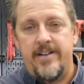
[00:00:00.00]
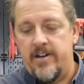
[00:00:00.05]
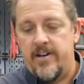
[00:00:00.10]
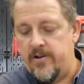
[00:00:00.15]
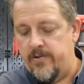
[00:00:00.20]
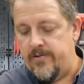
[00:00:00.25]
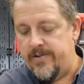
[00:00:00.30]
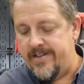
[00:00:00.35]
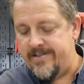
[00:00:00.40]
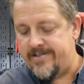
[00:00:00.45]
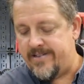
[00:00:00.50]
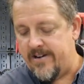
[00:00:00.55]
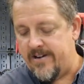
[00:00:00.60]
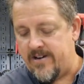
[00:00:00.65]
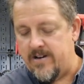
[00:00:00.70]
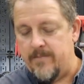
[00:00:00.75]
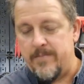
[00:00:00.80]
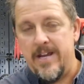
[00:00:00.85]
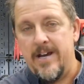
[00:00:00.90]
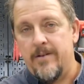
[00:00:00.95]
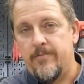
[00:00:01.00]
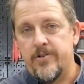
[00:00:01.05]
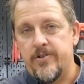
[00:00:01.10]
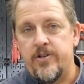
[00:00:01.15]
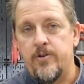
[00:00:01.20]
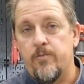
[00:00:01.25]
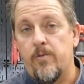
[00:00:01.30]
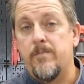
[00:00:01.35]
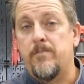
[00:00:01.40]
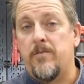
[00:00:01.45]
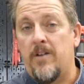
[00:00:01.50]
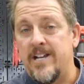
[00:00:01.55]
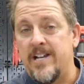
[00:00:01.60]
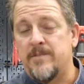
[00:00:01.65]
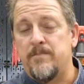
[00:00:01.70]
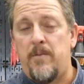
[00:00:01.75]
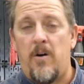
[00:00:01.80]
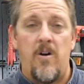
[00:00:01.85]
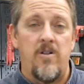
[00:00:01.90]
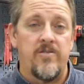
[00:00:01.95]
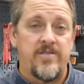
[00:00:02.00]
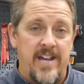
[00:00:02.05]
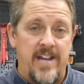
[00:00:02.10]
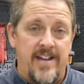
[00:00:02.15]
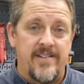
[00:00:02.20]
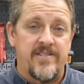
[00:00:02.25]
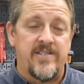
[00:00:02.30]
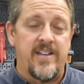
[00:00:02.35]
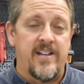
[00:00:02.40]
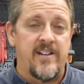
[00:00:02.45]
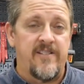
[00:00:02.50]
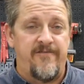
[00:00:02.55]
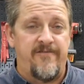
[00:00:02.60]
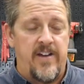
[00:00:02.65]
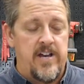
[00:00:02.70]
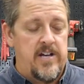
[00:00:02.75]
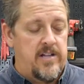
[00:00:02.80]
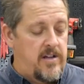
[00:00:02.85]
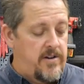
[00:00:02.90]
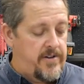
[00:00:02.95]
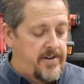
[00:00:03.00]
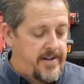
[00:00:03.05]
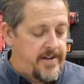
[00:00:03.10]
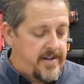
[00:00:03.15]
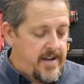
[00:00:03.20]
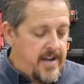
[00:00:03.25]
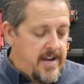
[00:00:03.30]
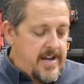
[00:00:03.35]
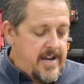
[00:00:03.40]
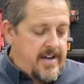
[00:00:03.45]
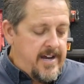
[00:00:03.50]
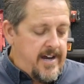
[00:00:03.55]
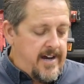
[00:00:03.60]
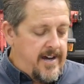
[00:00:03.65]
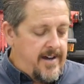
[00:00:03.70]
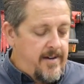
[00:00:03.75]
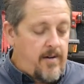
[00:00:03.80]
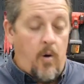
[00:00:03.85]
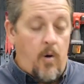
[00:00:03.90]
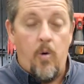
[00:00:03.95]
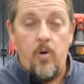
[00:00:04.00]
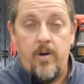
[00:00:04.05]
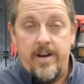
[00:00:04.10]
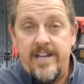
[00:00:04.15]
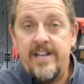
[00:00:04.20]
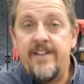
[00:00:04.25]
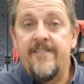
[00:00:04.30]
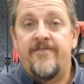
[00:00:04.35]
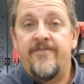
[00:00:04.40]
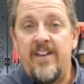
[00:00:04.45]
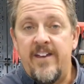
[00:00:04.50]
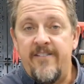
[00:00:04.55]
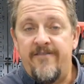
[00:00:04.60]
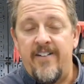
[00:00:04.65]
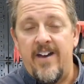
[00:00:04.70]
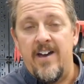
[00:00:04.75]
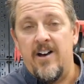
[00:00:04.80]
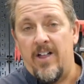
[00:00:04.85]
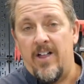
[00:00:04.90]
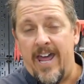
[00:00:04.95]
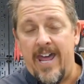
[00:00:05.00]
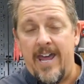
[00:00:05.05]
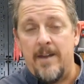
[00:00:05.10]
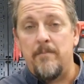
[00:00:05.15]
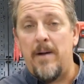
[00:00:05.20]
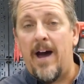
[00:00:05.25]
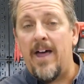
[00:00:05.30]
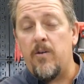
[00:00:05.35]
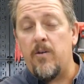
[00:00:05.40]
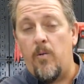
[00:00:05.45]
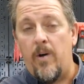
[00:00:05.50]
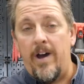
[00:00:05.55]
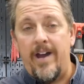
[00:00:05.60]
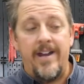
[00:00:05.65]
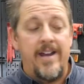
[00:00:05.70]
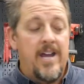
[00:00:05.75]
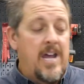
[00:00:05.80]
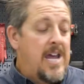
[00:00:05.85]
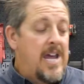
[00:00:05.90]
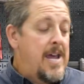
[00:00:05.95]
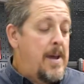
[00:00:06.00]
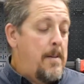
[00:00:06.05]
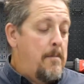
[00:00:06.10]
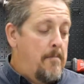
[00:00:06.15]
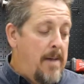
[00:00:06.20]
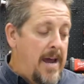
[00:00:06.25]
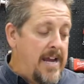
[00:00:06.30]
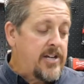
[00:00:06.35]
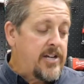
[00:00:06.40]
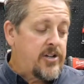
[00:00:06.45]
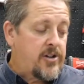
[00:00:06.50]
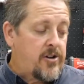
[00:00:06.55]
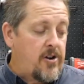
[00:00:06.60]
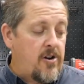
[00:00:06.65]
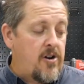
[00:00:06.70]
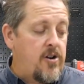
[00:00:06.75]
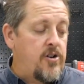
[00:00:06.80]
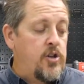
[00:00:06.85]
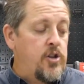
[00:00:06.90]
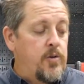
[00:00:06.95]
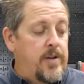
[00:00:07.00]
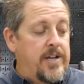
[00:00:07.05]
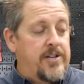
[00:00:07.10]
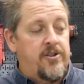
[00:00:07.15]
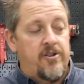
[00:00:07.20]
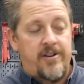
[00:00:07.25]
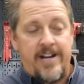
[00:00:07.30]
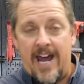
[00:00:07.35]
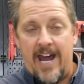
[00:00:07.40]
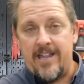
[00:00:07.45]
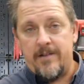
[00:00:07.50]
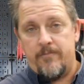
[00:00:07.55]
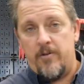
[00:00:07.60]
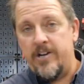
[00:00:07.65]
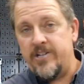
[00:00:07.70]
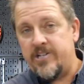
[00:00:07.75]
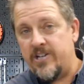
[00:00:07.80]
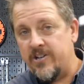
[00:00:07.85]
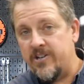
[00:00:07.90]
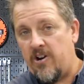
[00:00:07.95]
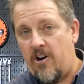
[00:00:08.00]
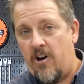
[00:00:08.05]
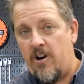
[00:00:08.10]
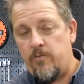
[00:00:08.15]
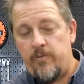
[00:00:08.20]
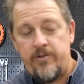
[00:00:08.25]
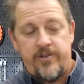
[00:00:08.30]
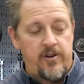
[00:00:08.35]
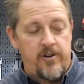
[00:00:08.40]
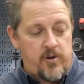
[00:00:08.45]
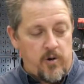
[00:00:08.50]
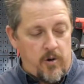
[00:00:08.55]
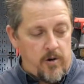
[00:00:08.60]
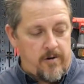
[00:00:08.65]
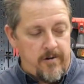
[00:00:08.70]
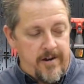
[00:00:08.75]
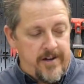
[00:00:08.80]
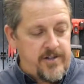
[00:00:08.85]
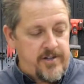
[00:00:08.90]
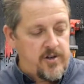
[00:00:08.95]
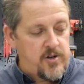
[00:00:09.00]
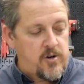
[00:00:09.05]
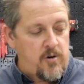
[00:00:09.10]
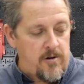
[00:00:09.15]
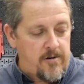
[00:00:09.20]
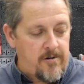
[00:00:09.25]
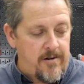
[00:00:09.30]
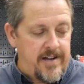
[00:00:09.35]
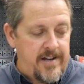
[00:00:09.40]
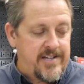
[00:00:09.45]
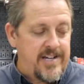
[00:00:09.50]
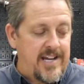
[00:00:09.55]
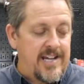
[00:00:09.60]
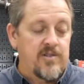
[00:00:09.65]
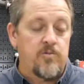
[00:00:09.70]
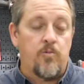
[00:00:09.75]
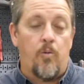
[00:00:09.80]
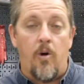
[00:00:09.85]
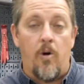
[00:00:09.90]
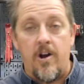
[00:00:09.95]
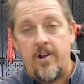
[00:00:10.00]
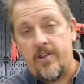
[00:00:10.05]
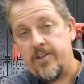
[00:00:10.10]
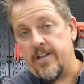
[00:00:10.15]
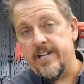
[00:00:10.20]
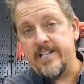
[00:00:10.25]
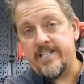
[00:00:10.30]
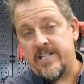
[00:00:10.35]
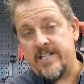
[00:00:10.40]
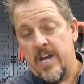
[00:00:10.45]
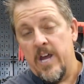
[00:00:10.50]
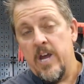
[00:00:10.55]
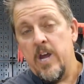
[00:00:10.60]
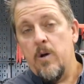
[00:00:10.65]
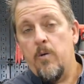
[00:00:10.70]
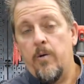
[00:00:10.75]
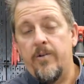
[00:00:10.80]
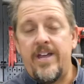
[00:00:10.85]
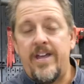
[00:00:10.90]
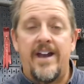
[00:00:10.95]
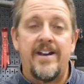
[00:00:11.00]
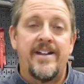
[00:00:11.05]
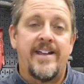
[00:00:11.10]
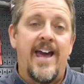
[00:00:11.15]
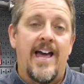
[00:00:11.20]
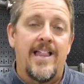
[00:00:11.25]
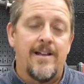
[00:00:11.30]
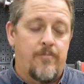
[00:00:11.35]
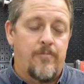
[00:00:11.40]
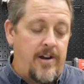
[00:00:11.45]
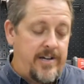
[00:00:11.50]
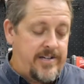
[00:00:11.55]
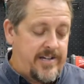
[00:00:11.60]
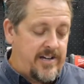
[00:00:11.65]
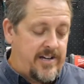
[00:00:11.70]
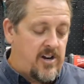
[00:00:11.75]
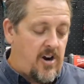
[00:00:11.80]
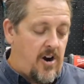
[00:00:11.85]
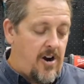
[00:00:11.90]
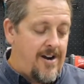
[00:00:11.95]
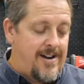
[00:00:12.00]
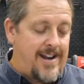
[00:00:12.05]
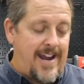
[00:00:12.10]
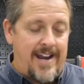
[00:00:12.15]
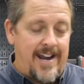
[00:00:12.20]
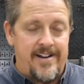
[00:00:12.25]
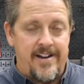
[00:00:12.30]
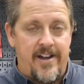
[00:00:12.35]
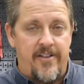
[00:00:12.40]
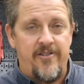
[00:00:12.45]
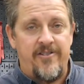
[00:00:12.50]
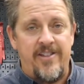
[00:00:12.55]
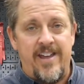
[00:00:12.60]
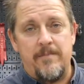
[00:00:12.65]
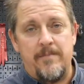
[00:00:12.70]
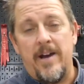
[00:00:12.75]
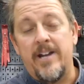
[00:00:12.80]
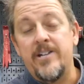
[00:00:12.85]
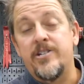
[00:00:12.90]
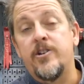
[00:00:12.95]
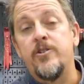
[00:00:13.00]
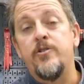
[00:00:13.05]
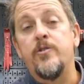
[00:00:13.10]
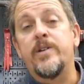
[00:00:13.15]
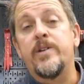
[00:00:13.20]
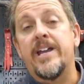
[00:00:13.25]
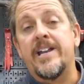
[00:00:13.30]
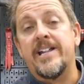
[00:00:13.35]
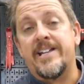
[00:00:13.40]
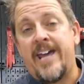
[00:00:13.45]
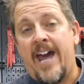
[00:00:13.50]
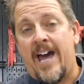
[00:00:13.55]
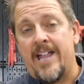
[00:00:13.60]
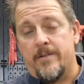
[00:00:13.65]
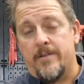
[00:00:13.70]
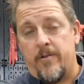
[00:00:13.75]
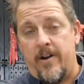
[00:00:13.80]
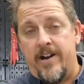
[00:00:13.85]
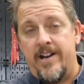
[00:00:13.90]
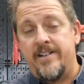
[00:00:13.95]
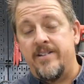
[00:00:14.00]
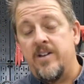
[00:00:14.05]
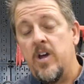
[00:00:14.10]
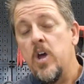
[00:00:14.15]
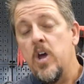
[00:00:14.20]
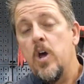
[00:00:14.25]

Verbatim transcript: though, is they're going to be able to replace parts as things fail on it uh, or if they fail. And by the way, make sure you get your calibration card with your torque wrench. Your torque wrench is worthless without a calibration card. And another thing, make sure you get it calibrated